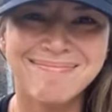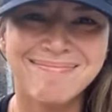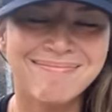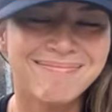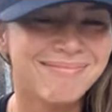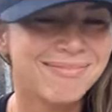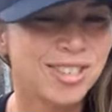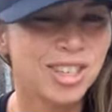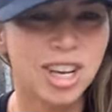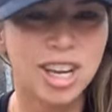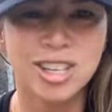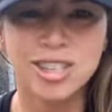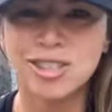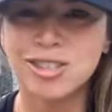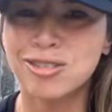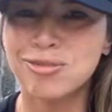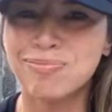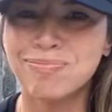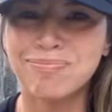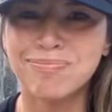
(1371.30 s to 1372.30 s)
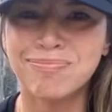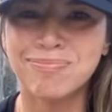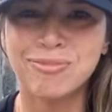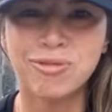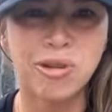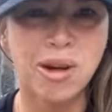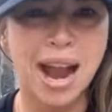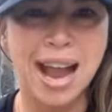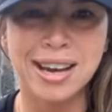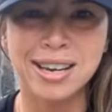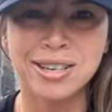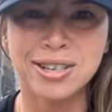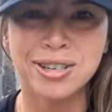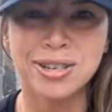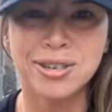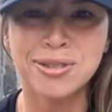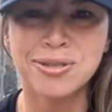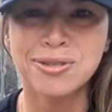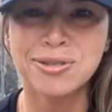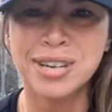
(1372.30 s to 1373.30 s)
just
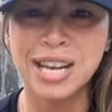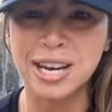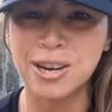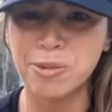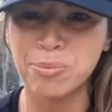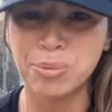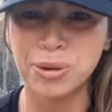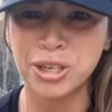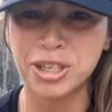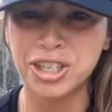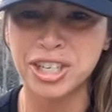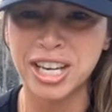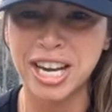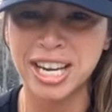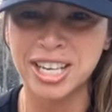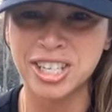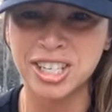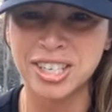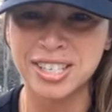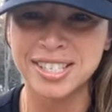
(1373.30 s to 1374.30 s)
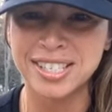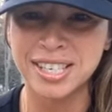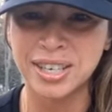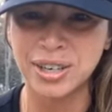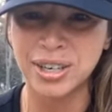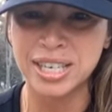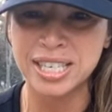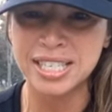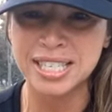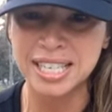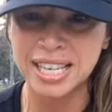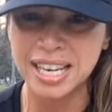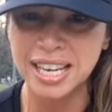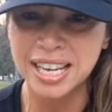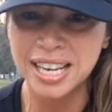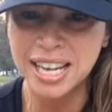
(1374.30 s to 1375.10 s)
gratitude and appreciation, seriously.